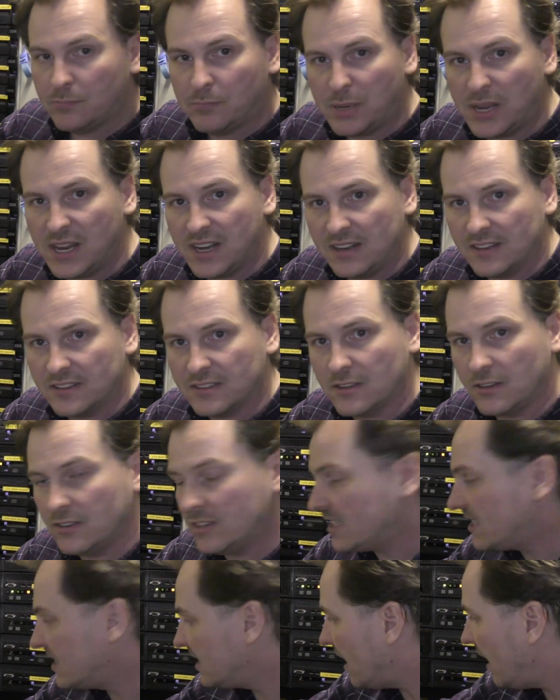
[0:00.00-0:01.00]
pins on
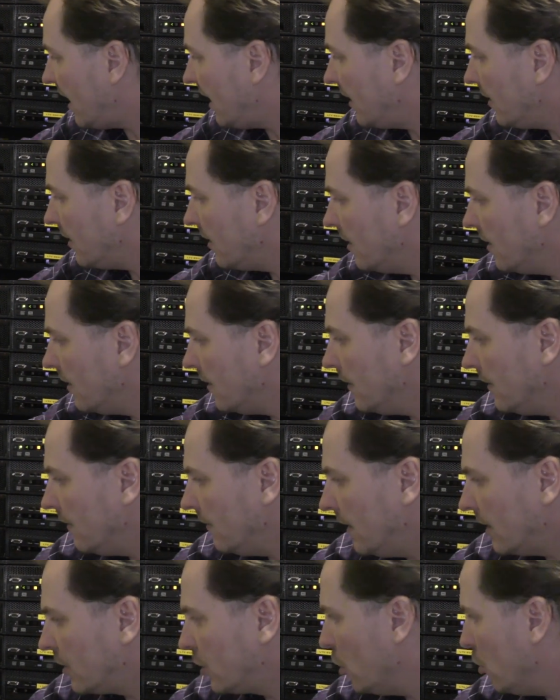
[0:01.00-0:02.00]
the side
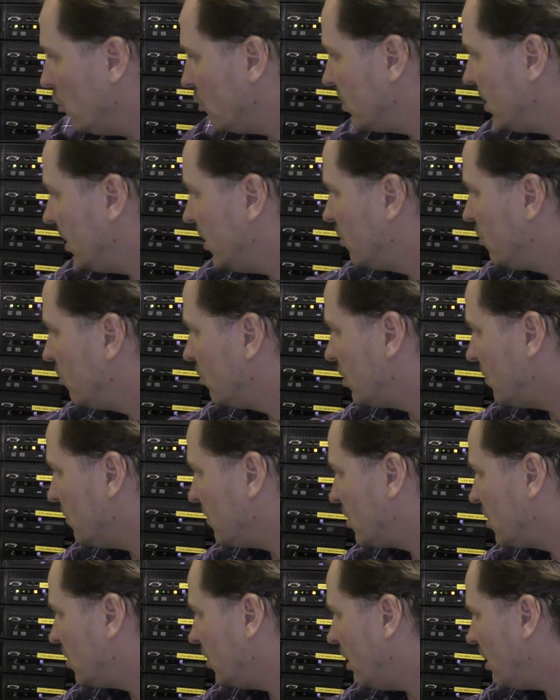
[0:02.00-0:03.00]
that goes into some
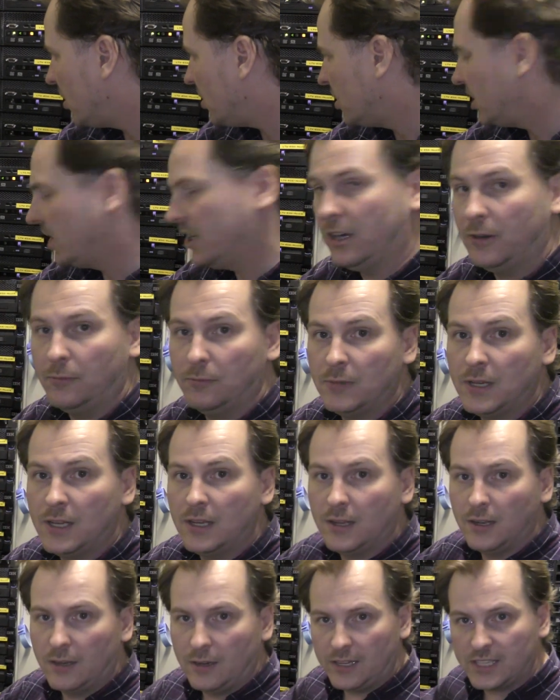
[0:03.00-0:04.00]
slots here.
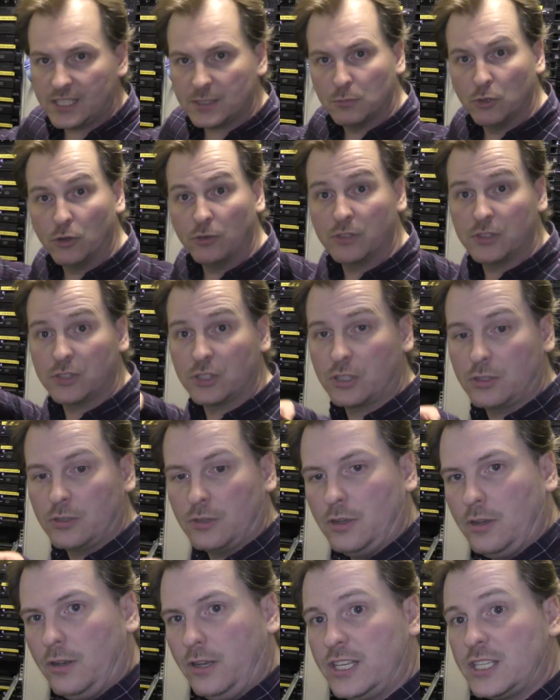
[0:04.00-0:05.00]
Let's
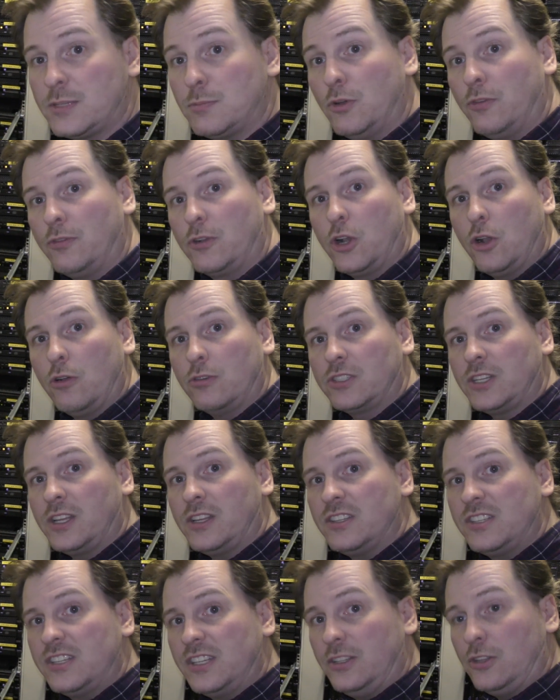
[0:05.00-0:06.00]
move closer
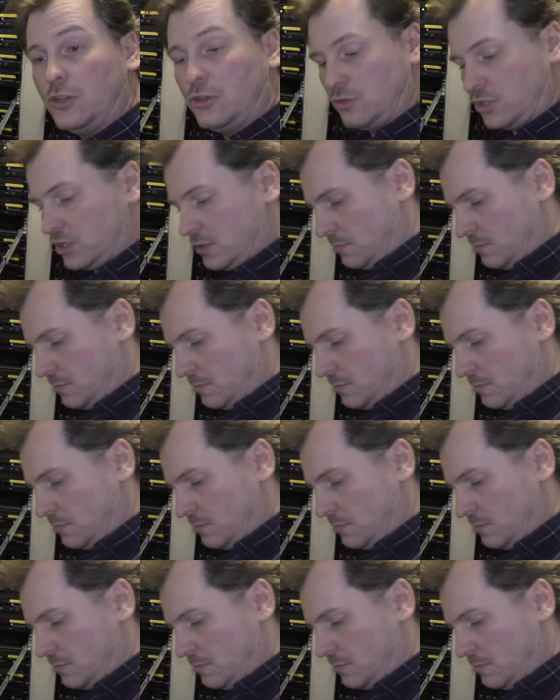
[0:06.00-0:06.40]
and see those.